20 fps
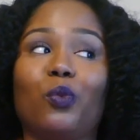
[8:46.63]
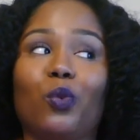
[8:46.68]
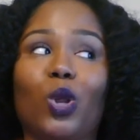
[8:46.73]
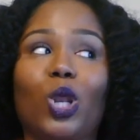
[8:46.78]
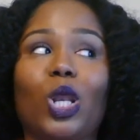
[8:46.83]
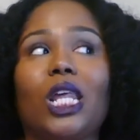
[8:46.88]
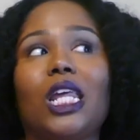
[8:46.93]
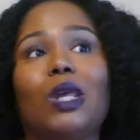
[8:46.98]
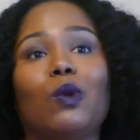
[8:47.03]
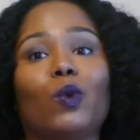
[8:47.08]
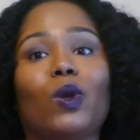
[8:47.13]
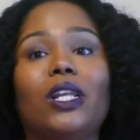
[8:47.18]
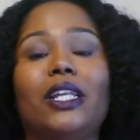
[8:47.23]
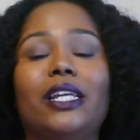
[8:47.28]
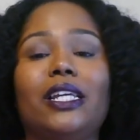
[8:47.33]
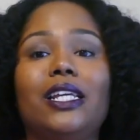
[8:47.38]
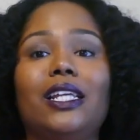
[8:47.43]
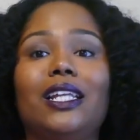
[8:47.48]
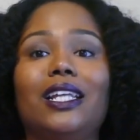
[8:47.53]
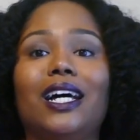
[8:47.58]

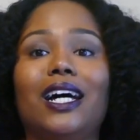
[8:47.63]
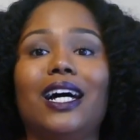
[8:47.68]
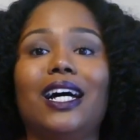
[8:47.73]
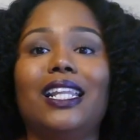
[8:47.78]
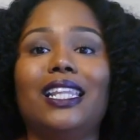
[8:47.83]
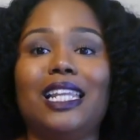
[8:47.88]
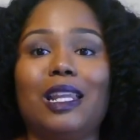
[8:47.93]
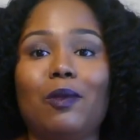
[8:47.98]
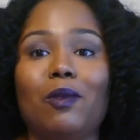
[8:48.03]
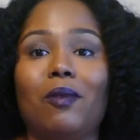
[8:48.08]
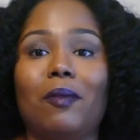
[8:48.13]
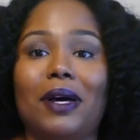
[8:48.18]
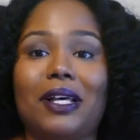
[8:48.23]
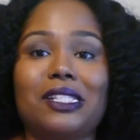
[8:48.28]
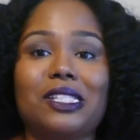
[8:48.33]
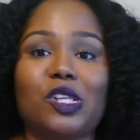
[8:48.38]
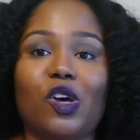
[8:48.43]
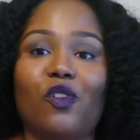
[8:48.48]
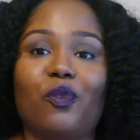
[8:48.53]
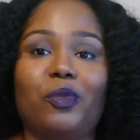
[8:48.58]
really limit
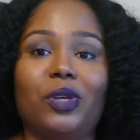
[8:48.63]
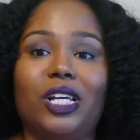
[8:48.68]
myself,